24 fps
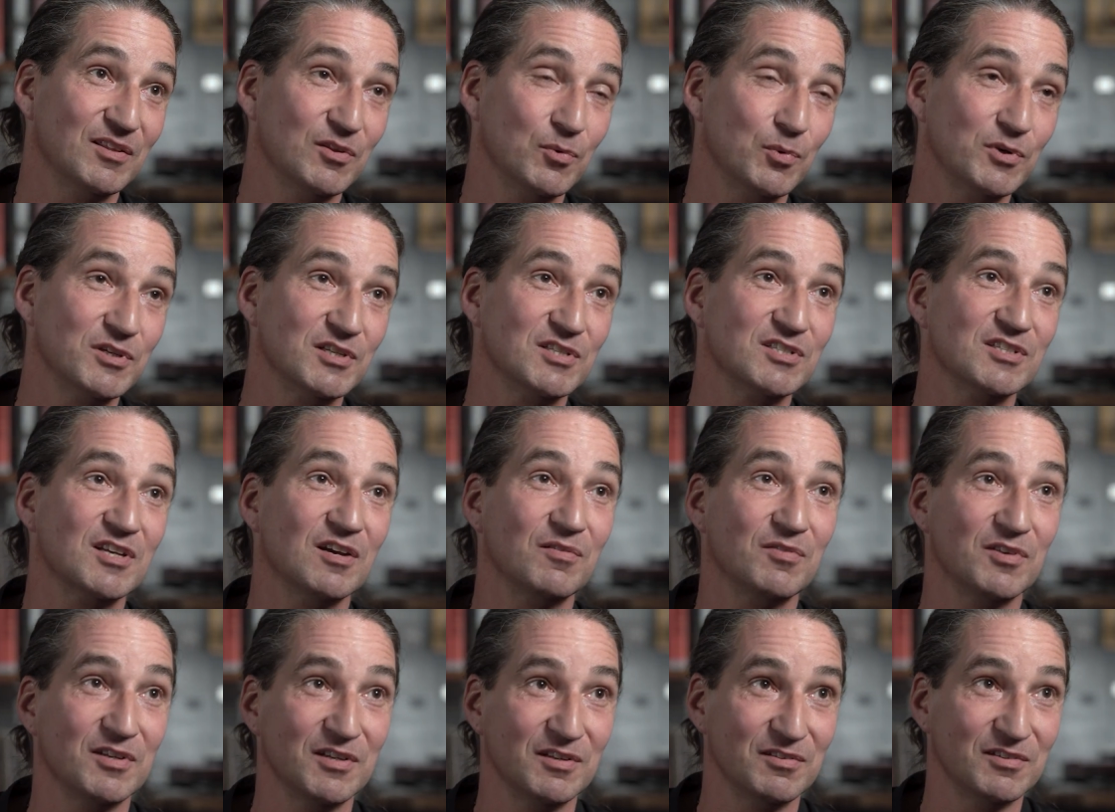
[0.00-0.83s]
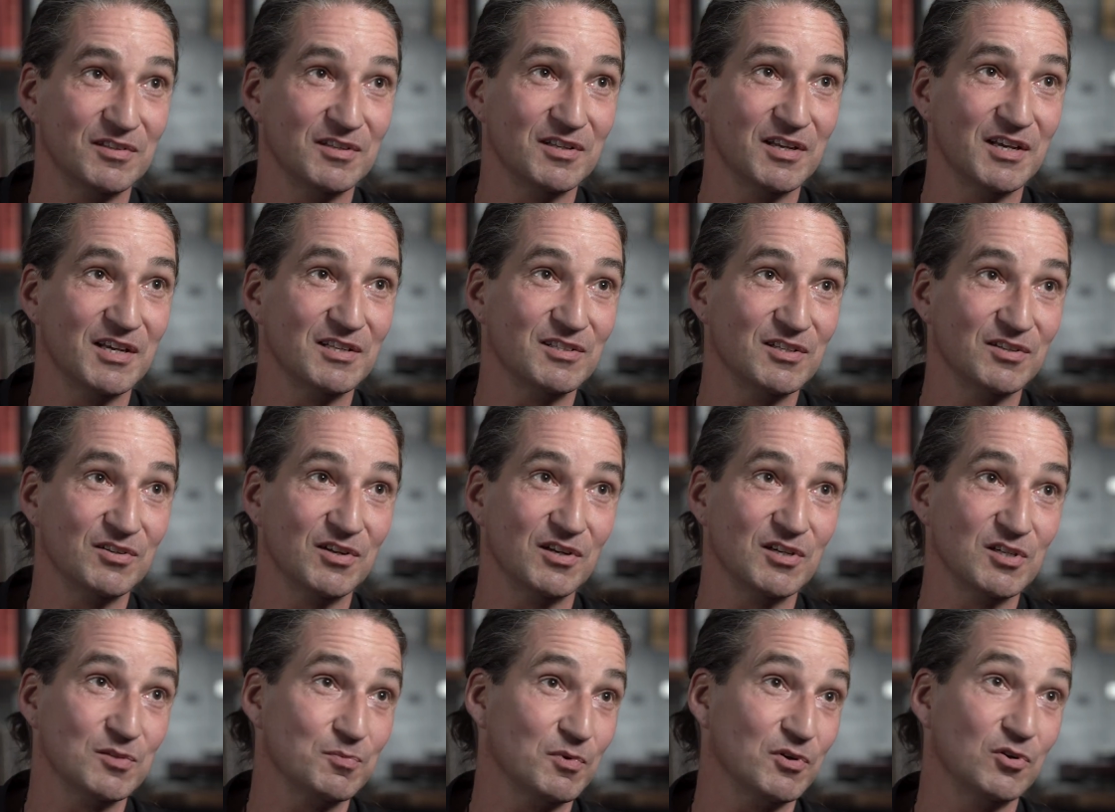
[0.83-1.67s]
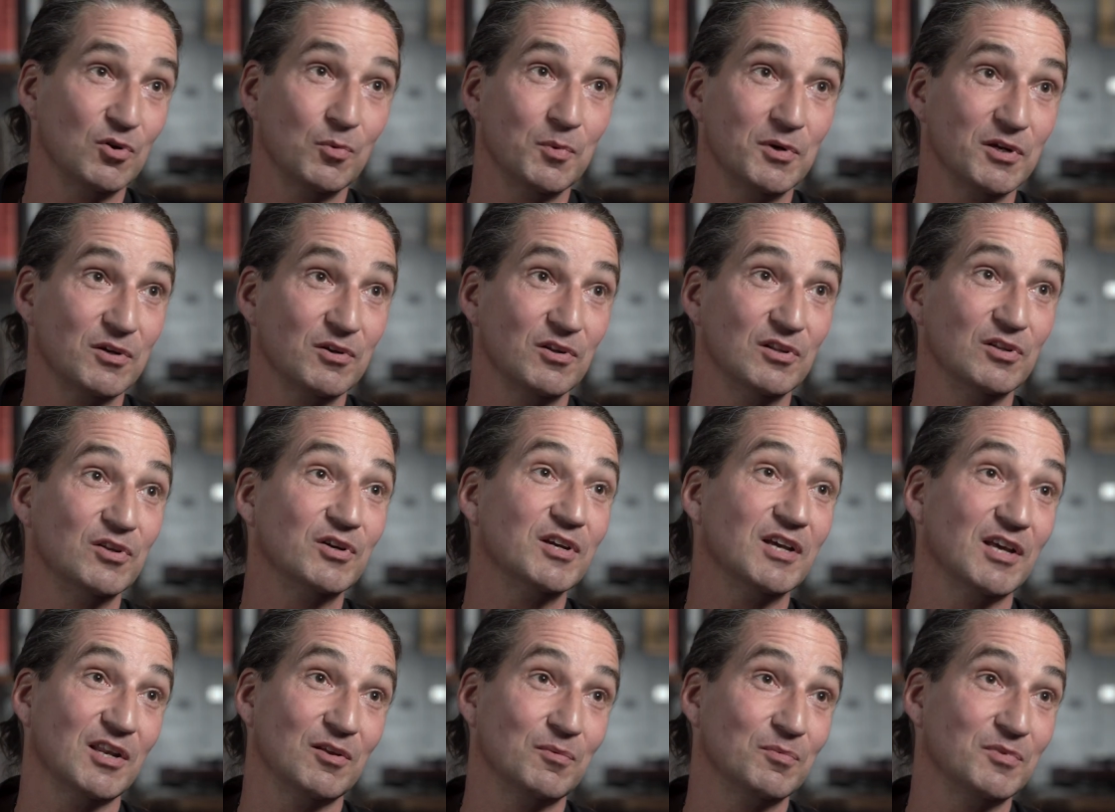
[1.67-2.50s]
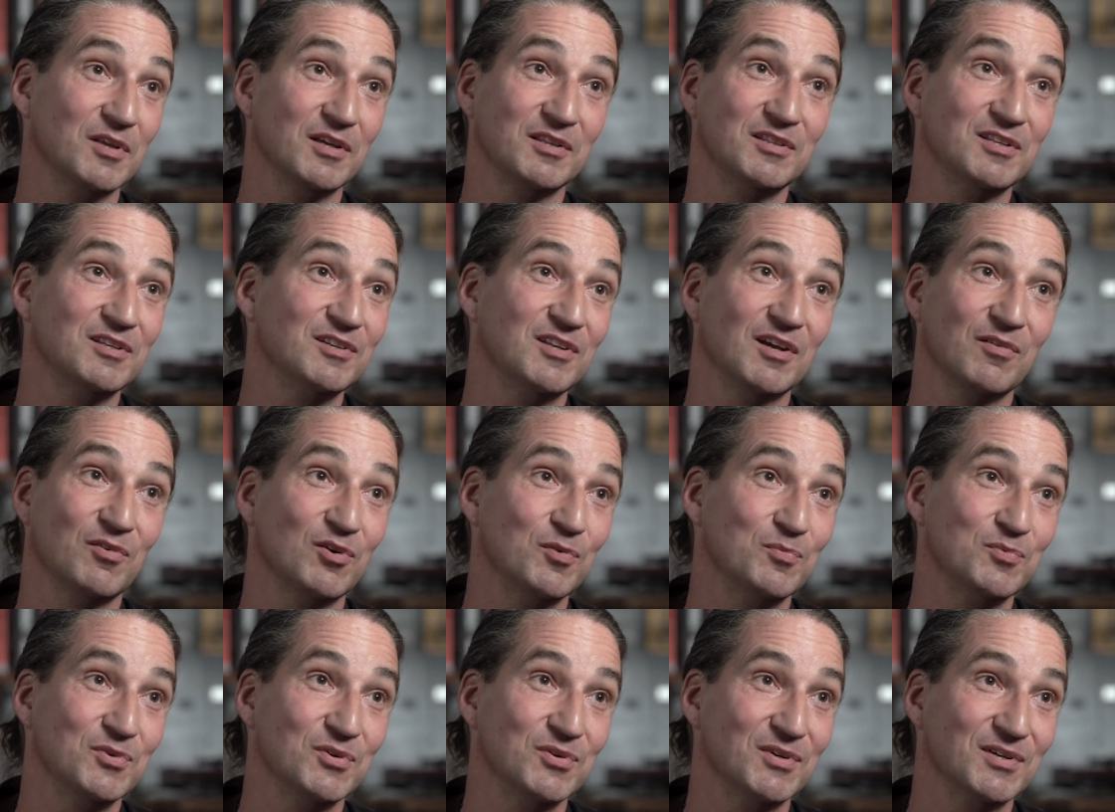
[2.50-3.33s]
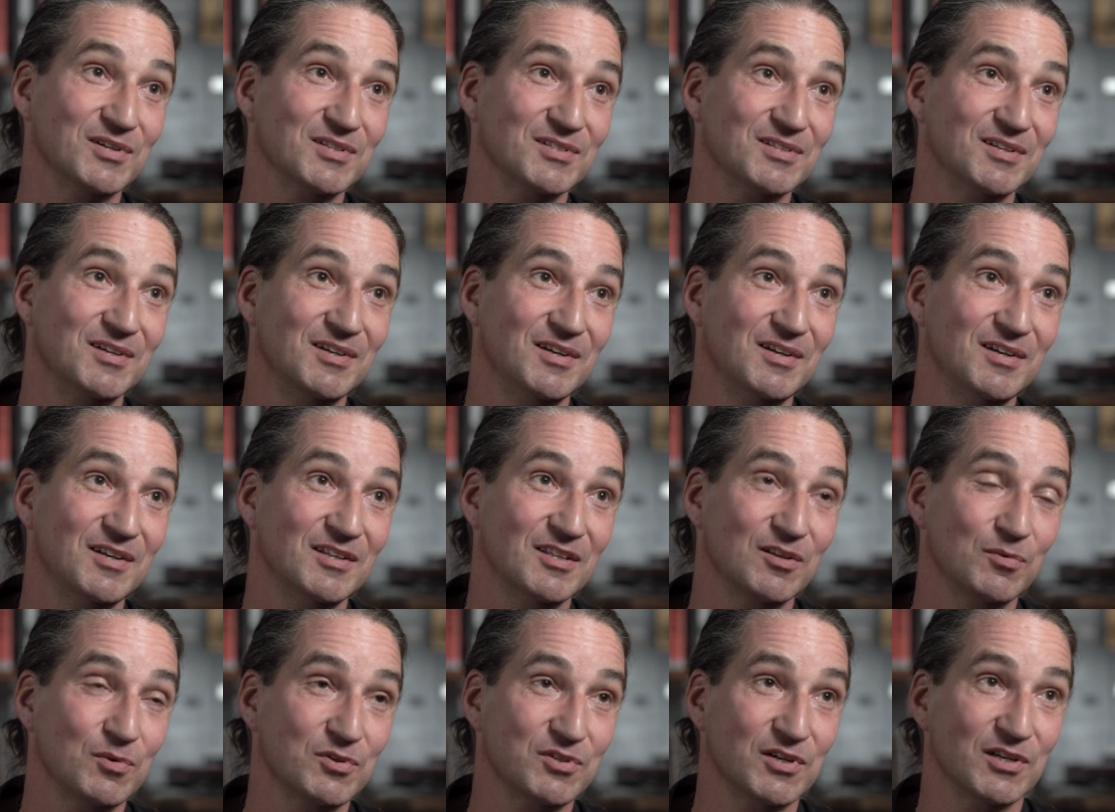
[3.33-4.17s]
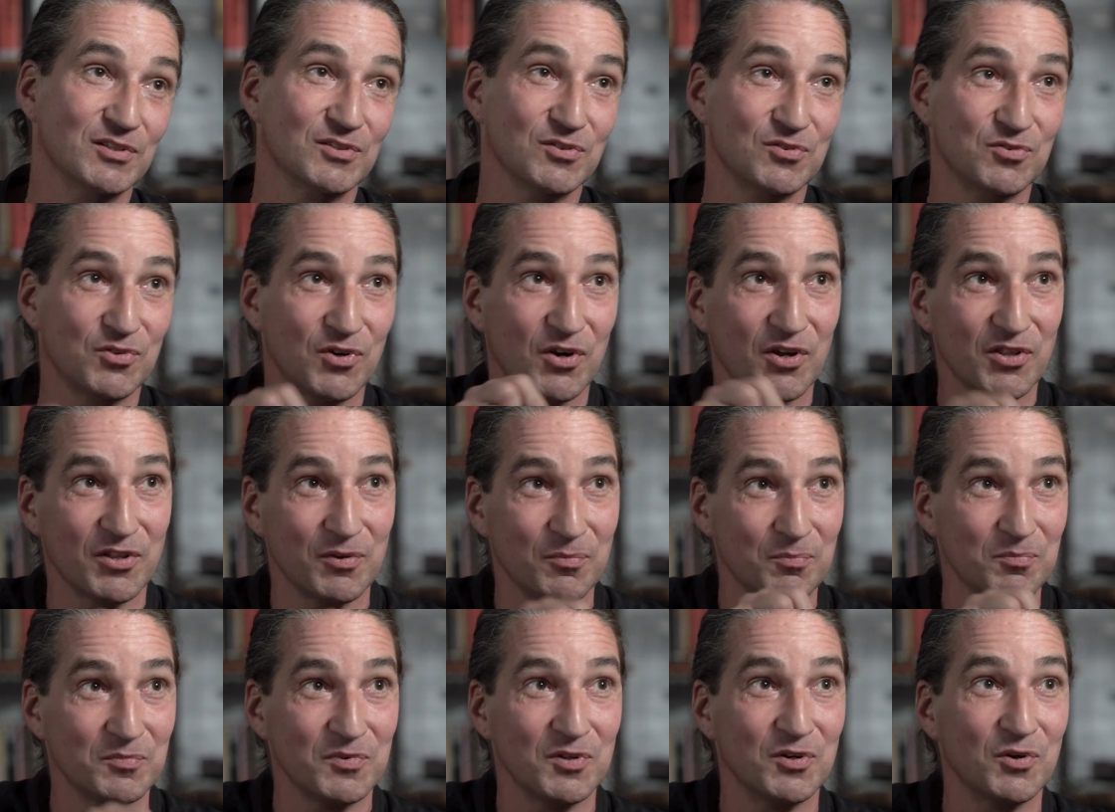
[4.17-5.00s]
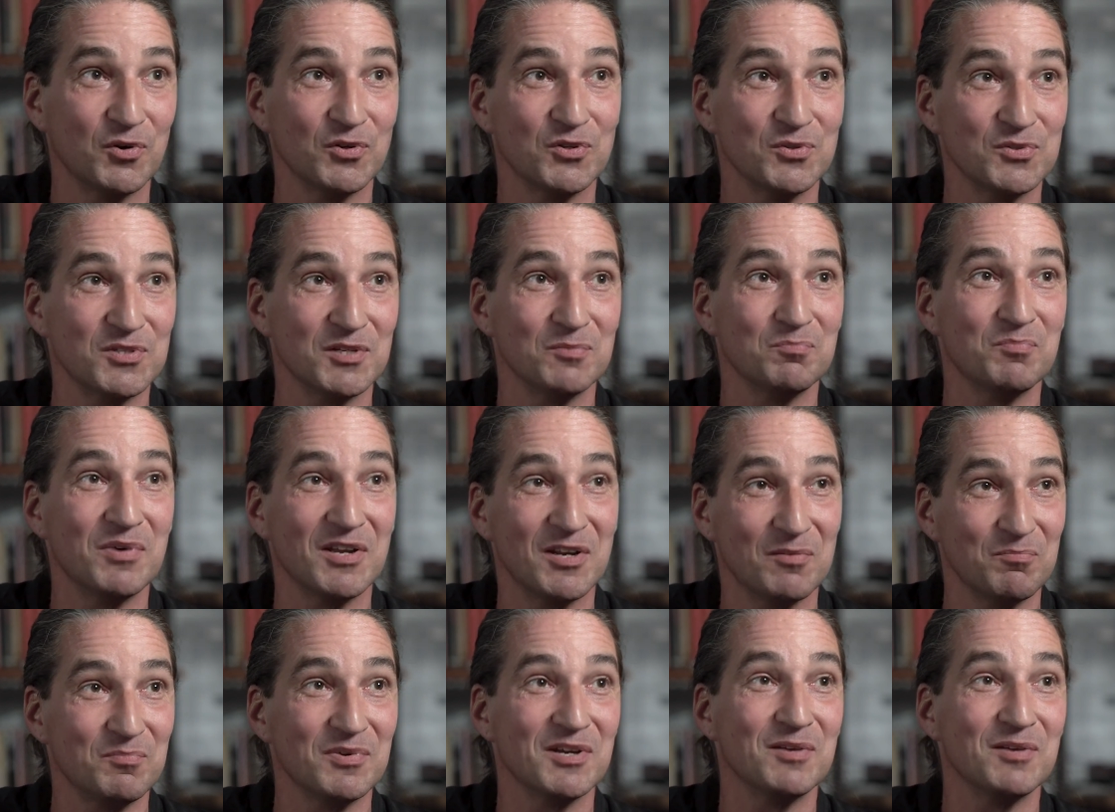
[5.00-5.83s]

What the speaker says: And they were discovered in the 1800s, but nobody could look at them. They didn't have computers. They were trying to draw them, using pen and